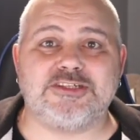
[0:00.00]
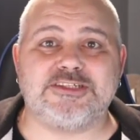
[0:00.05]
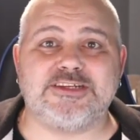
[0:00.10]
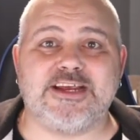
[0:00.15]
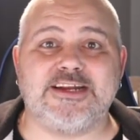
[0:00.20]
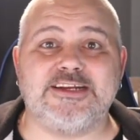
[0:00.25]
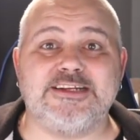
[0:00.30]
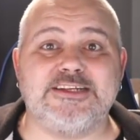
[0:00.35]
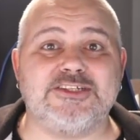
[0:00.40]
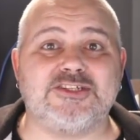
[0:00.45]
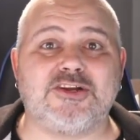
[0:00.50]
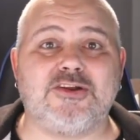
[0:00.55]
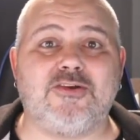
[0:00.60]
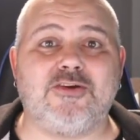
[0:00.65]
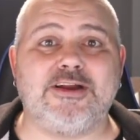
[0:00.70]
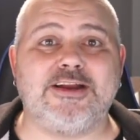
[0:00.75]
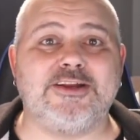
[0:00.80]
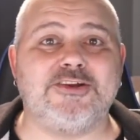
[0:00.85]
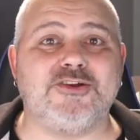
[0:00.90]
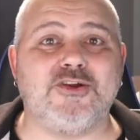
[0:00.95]
said his
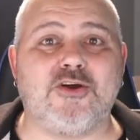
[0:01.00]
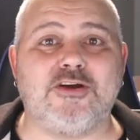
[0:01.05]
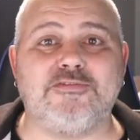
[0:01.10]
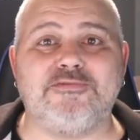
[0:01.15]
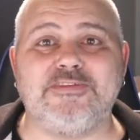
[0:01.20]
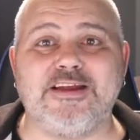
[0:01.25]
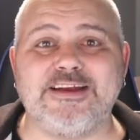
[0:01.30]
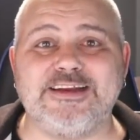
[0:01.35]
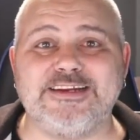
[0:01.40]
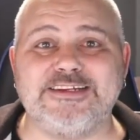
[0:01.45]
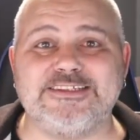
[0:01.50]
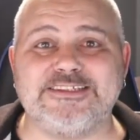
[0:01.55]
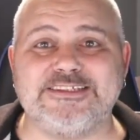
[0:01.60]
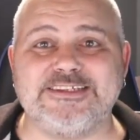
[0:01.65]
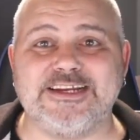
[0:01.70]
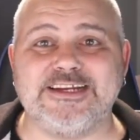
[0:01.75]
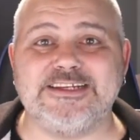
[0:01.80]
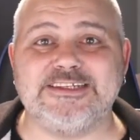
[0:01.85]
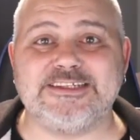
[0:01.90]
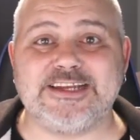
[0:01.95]
client had not offended
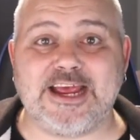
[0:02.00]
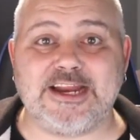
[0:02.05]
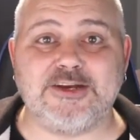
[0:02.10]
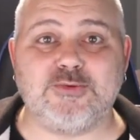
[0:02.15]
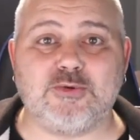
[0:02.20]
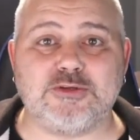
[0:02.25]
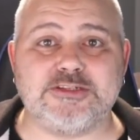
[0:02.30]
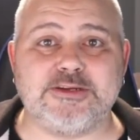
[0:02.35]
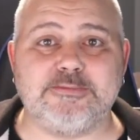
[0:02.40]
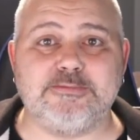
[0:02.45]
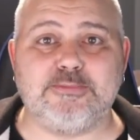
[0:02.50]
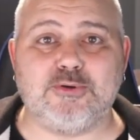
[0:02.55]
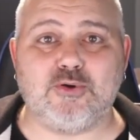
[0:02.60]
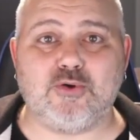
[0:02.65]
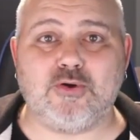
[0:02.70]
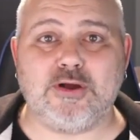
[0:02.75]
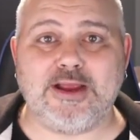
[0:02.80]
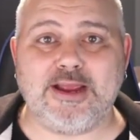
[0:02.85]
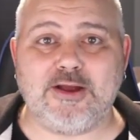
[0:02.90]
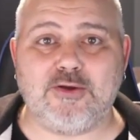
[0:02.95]
since and was in
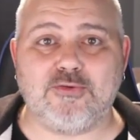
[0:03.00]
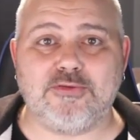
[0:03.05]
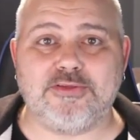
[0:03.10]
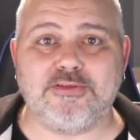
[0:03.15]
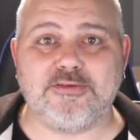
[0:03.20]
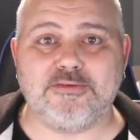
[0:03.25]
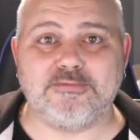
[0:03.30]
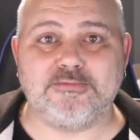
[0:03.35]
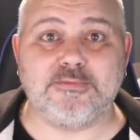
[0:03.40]
poor health.